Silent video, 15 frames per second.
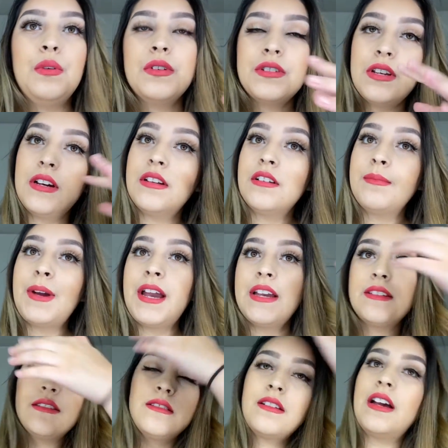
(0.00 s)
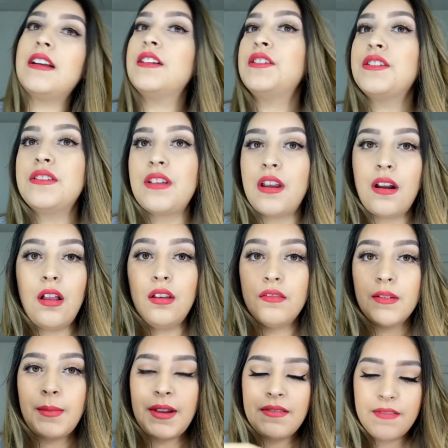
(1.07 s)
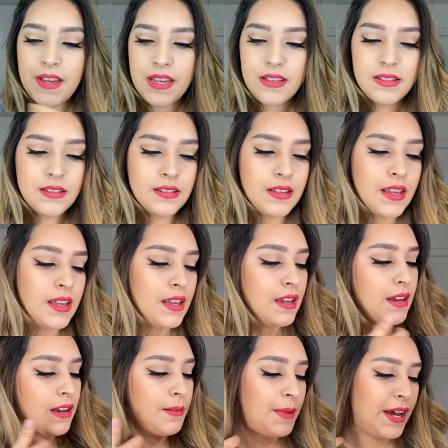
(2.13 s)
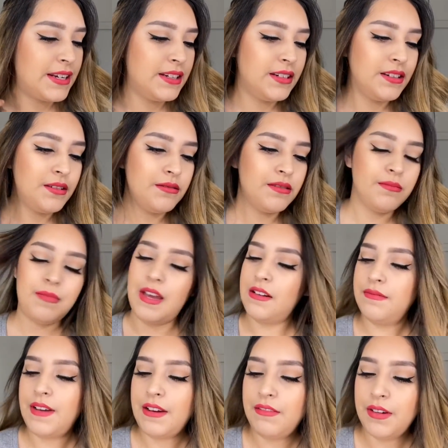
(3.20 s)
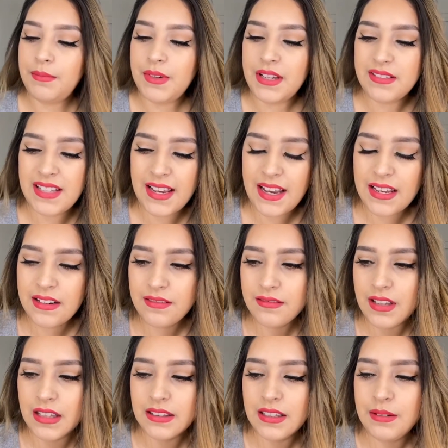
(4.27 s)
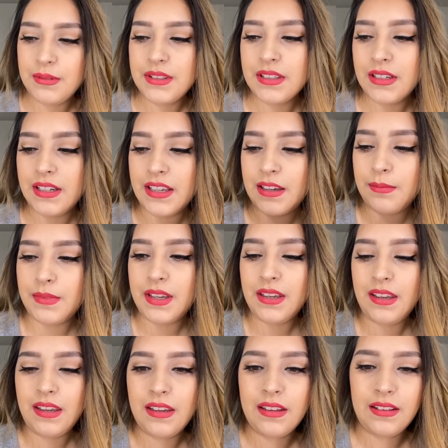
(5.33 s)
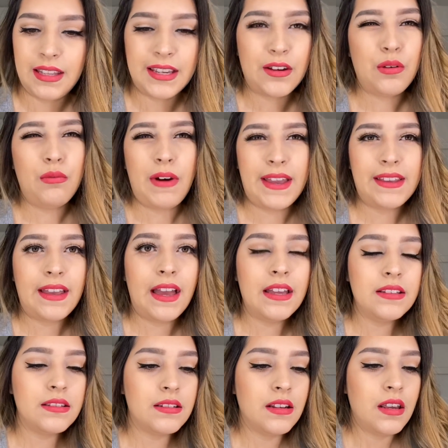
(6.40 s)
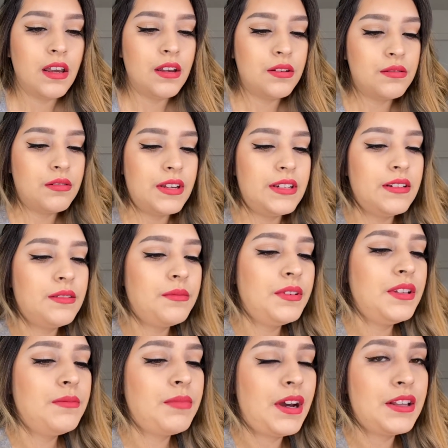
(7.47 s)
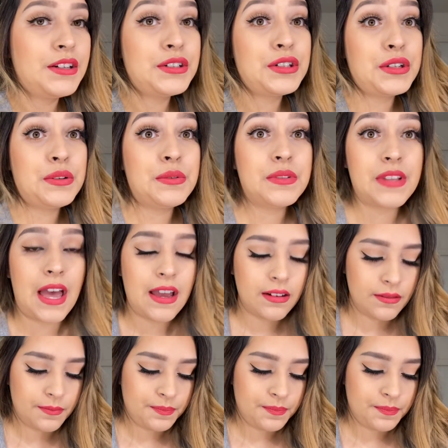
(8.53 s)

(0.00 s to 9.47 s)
set under my eyes and kind of just set all over my face. I didn't use the mattify one because I kind of thought that it was going to give me like a white cast, so I didn't really bother to use that.